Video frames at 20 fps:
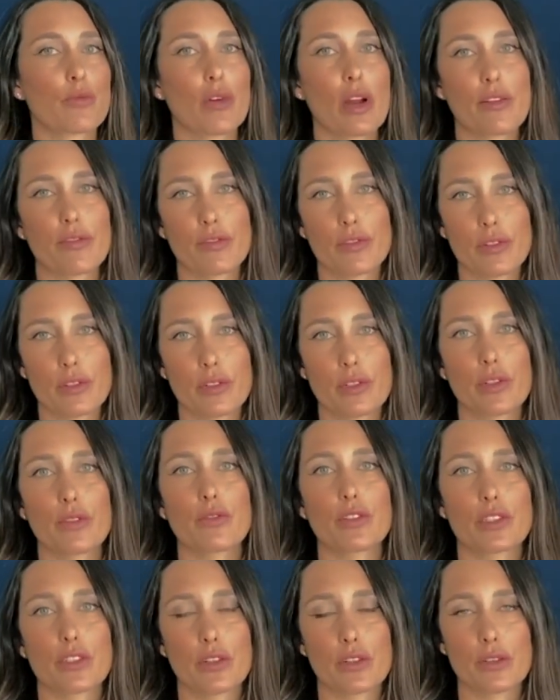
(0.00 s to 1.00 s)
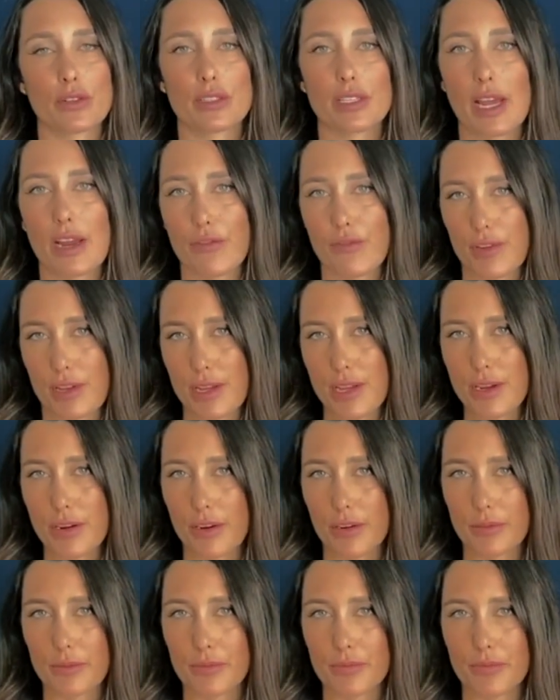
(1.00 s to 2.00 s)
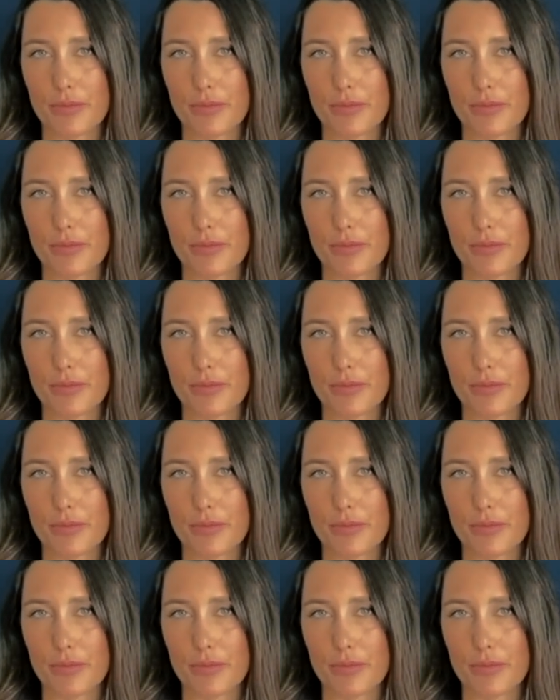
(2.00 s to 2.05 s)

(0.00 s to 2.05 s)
preferred returns every year.